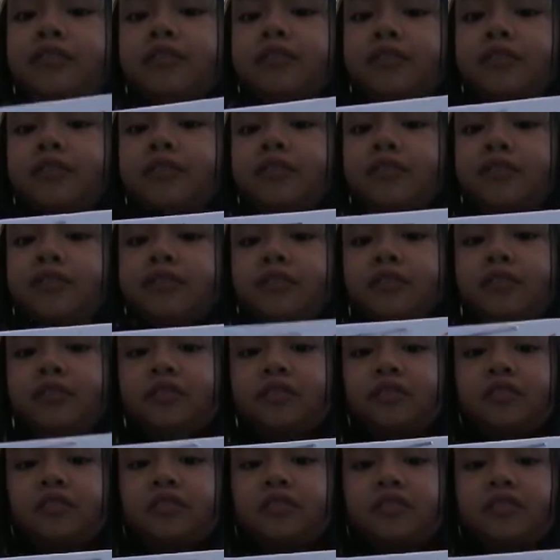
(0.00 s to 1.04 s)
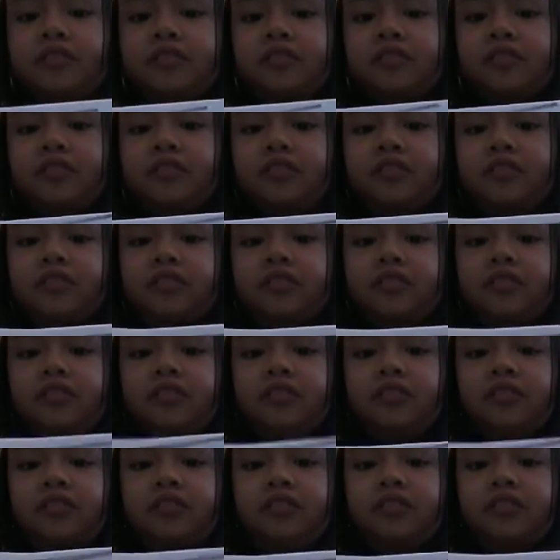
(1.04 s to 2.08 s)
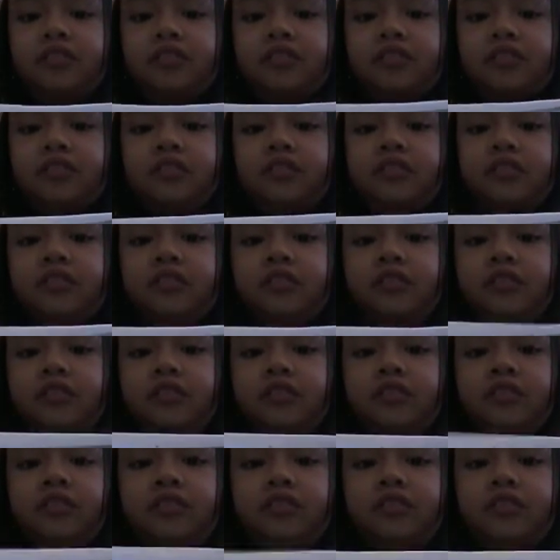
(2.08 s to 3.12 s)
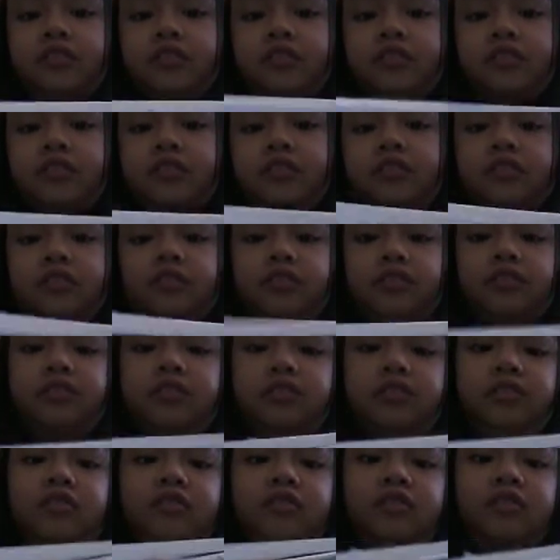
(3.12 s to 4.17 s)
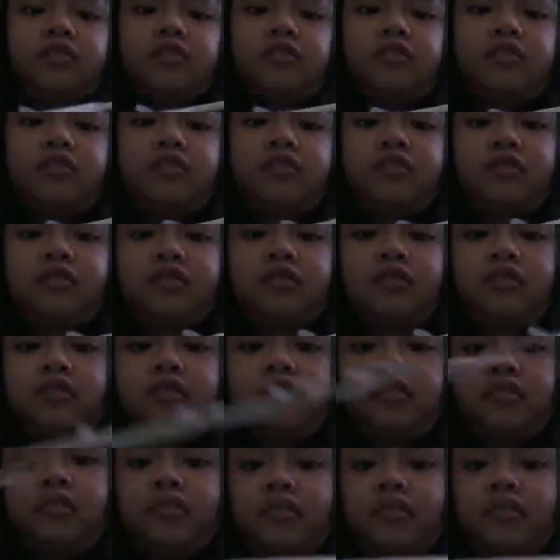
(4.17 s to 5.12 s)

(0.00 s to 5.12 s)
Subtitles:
No one is speaking in this clip.